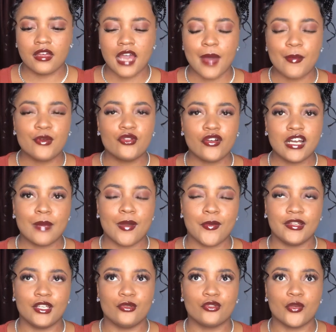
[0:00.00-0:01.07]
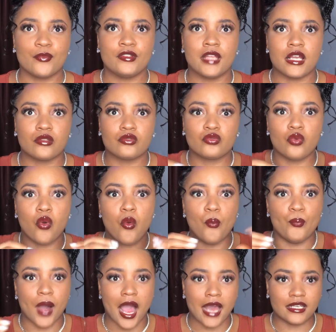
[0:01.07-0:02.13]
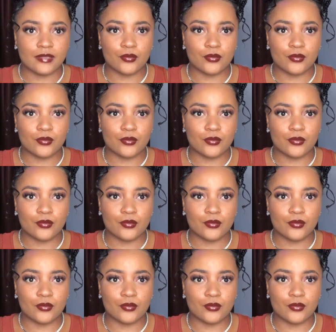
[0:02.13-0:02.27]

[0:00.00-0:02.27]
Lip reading: I'm not talking about when they do something like so bad,